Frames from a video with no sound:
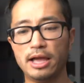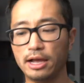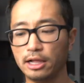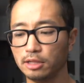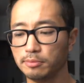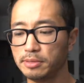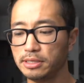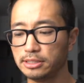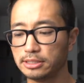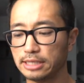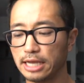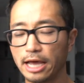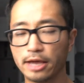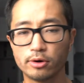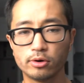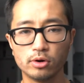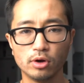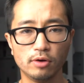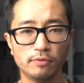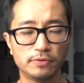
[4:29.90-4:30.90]
the elements. I
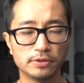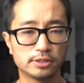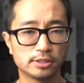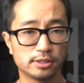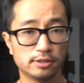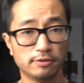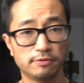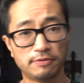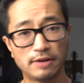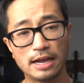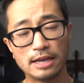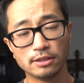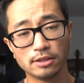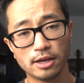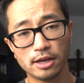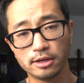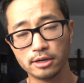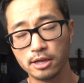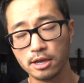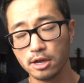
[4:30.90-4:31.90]
don't know if it's the
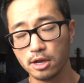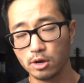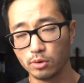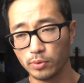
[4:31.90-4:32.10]
Phylon,